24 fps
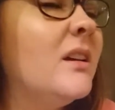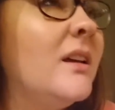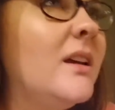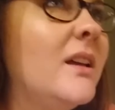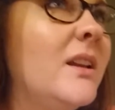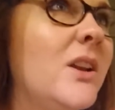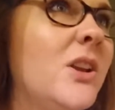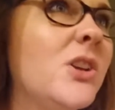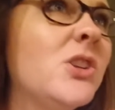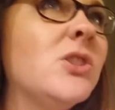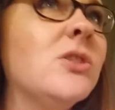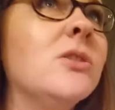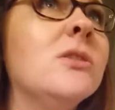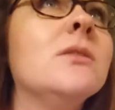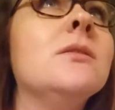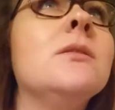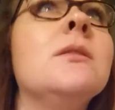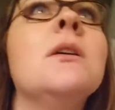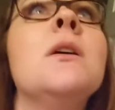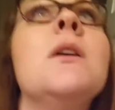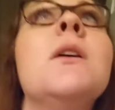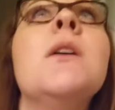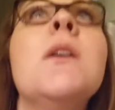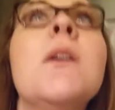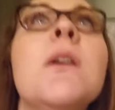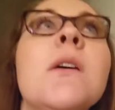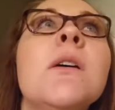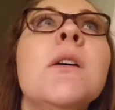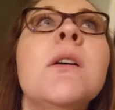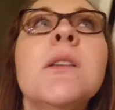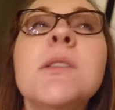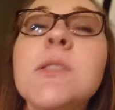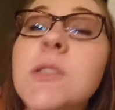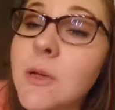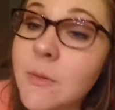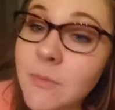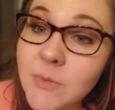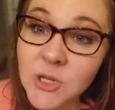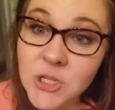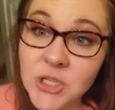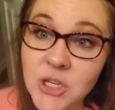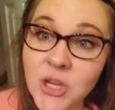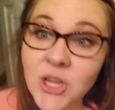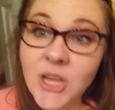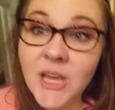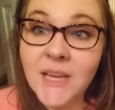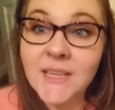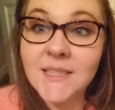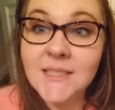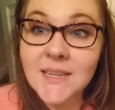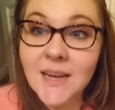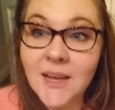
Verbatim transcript: initials. So I'm going to show you guys